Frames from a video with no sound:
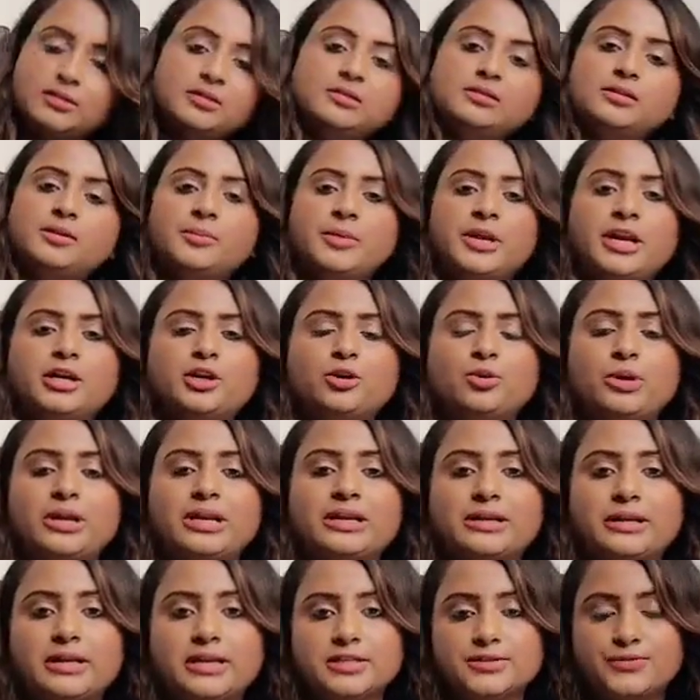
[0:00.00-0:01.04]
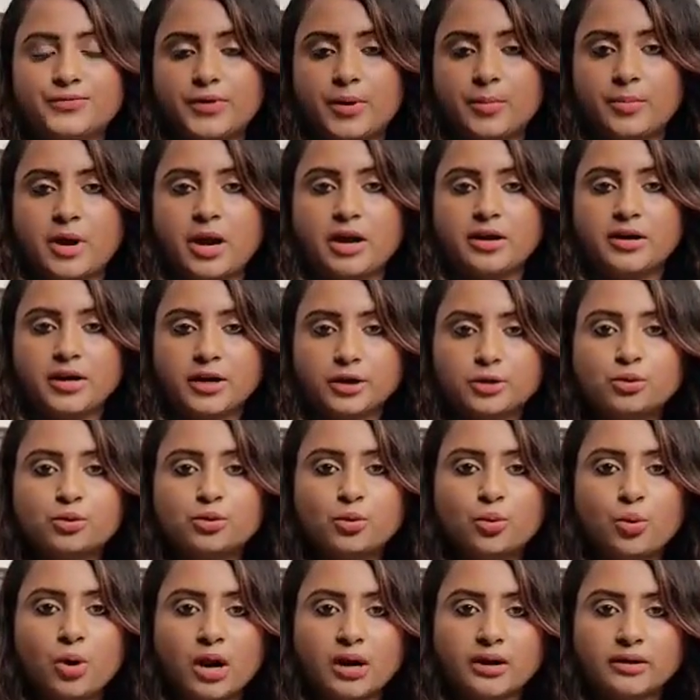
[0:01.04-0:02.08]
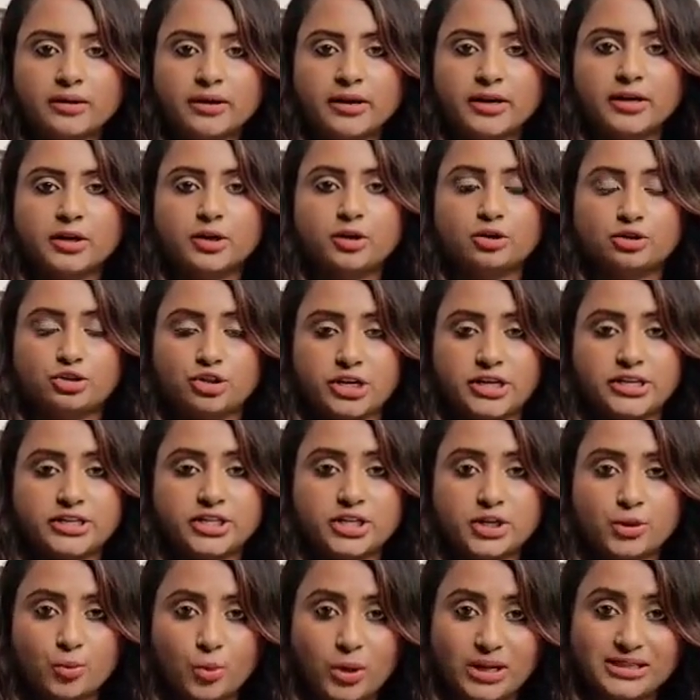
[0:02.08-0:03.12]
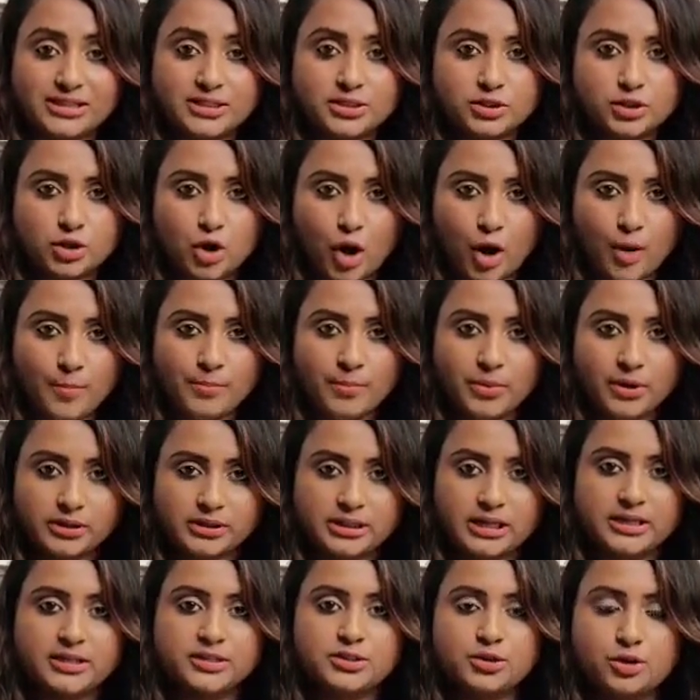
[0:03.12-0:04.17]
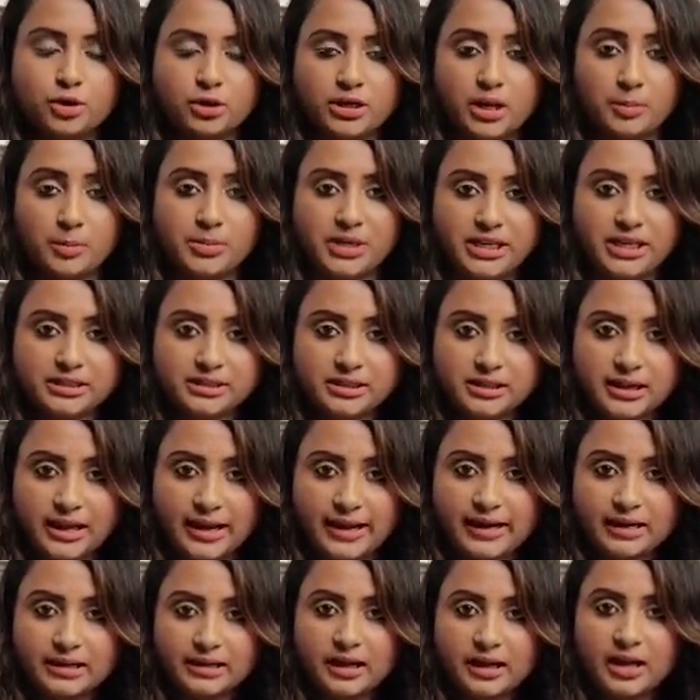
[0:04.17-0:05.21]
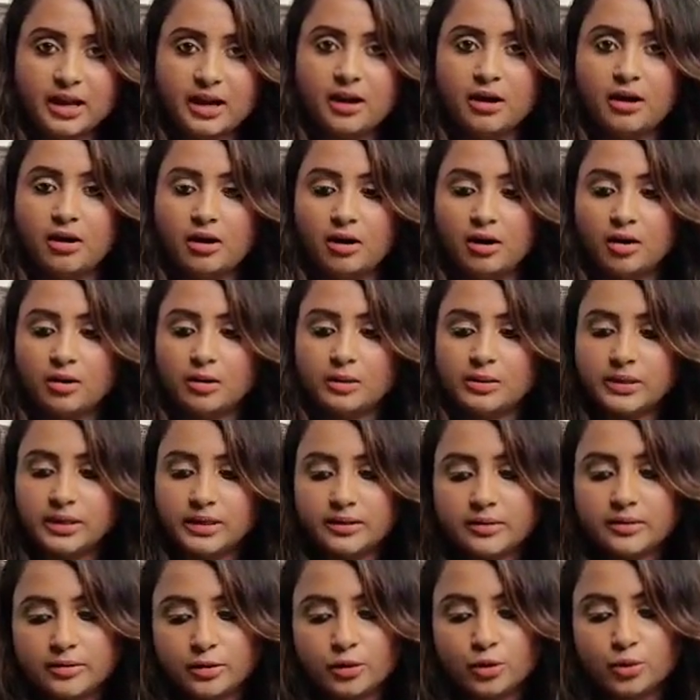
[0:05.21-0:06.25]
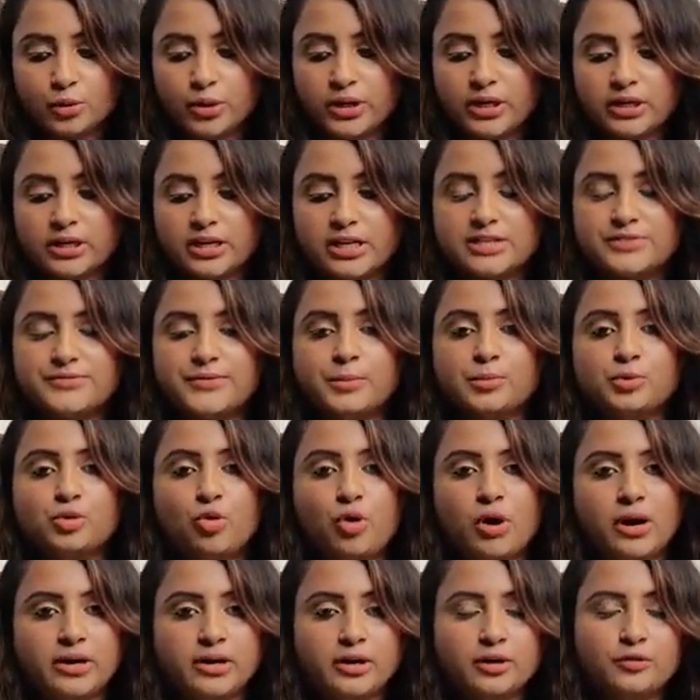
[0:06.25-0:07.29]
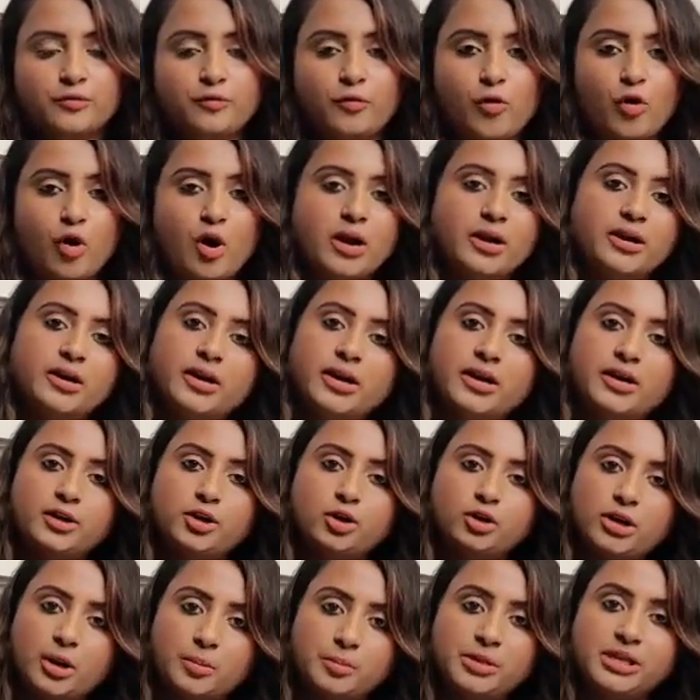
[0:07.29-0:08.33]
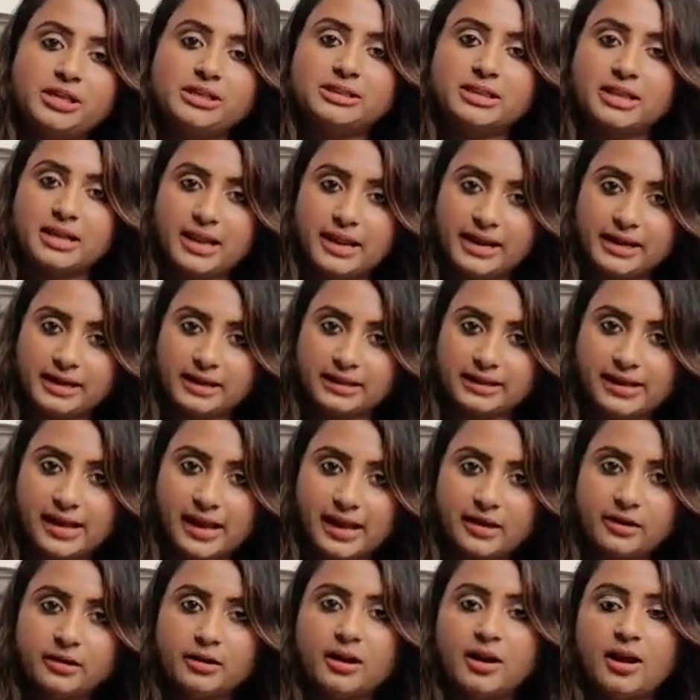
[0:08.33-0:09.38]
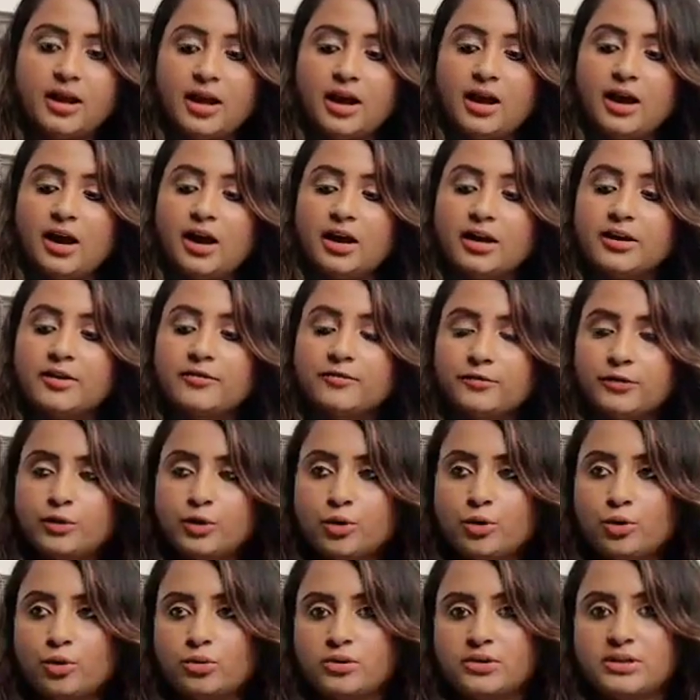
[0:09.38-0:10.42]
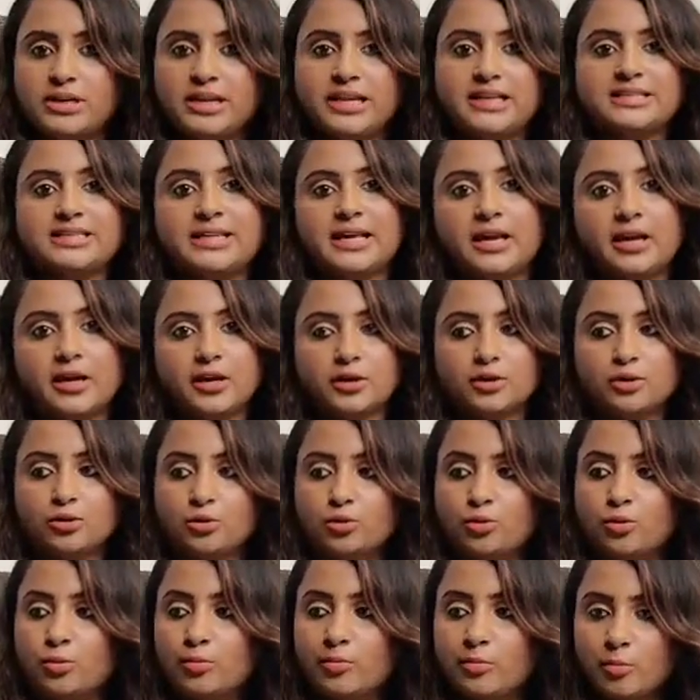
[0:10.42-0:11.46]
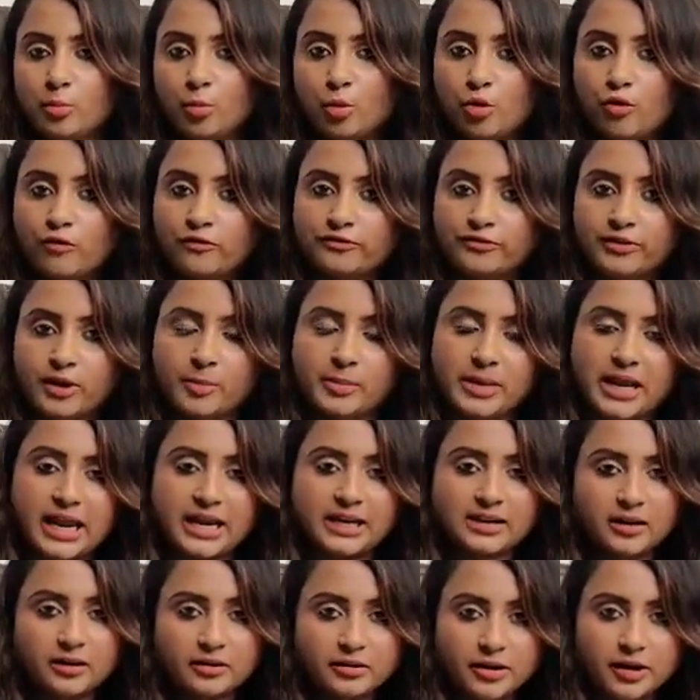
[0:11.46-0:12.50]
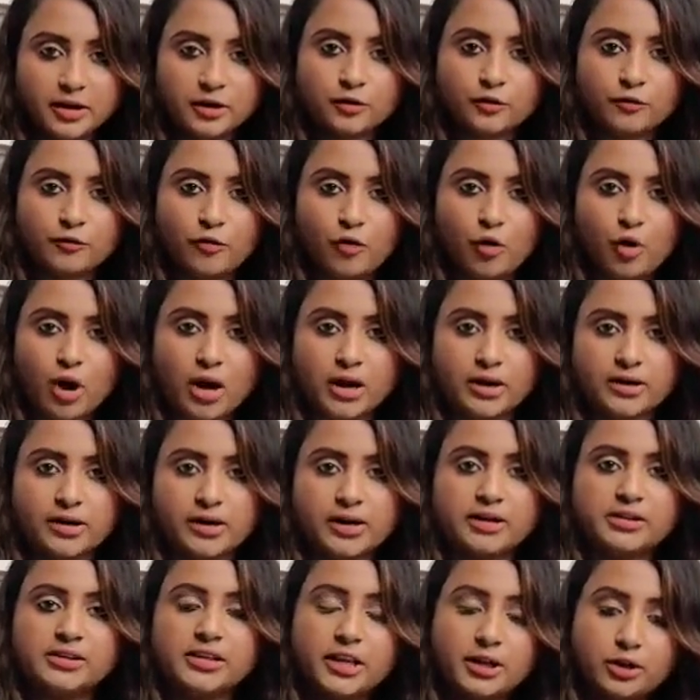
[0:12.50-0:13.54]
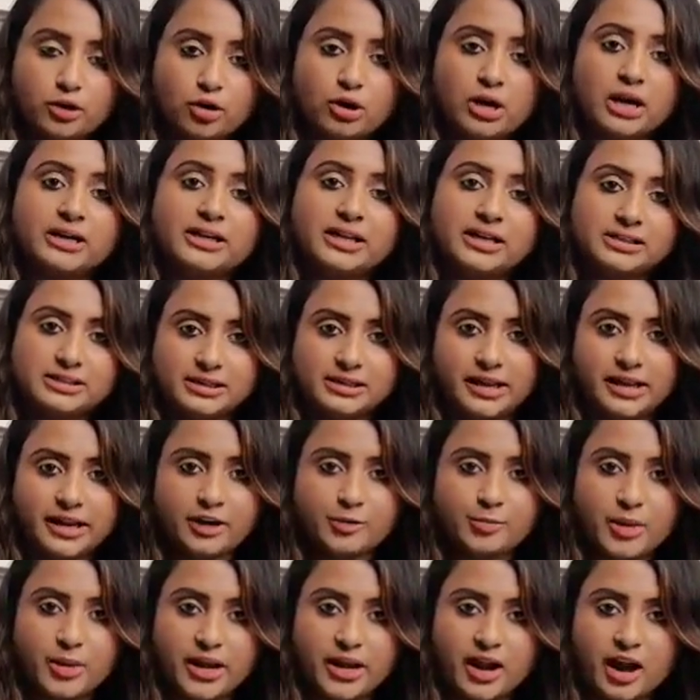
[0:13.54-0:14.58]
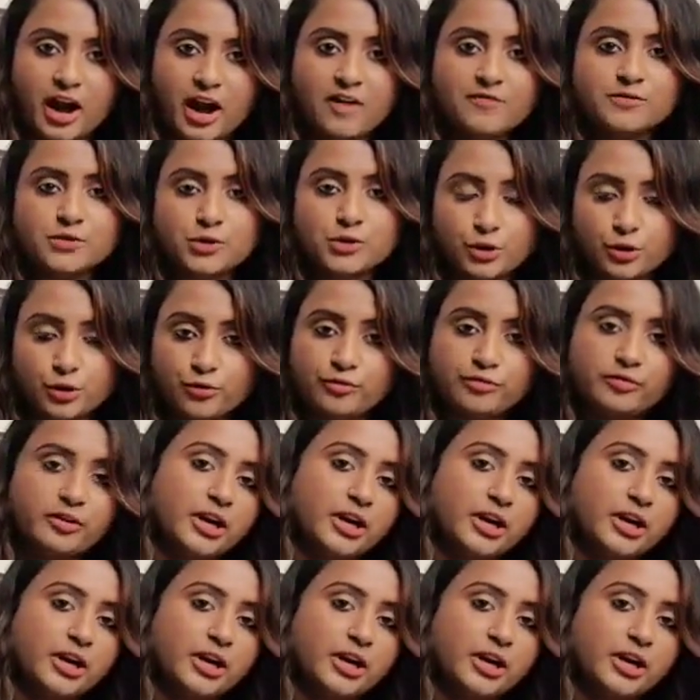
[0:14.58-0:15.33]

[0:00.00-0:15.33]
The minute you increase from 100 to 200, you're changing one stop, that is you're doubling the light. You increase from 200 to 400, you're doubling the light again. If you, let's say you move from 800 to 400, then you're cutting the light by half, so you've